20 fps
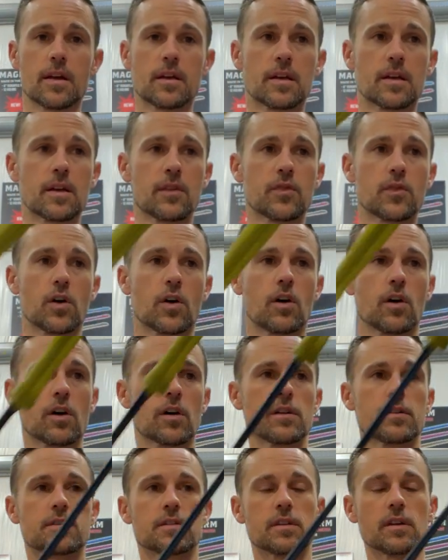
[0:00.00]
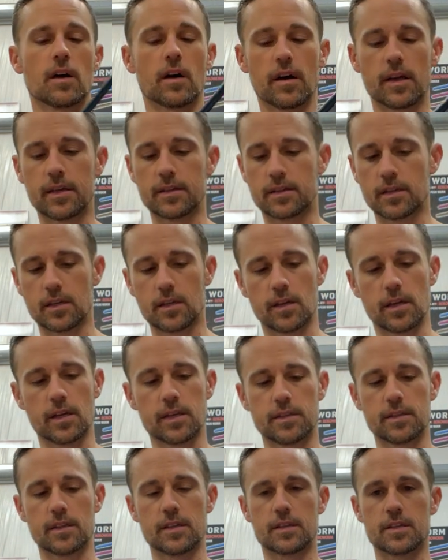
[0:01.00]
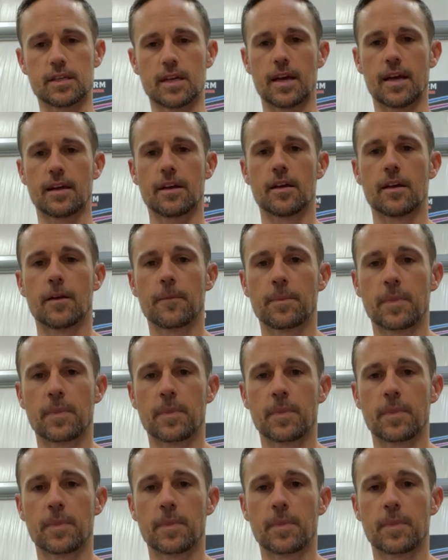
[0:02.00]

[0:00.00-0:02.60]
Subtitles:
gift cards, easy to snag.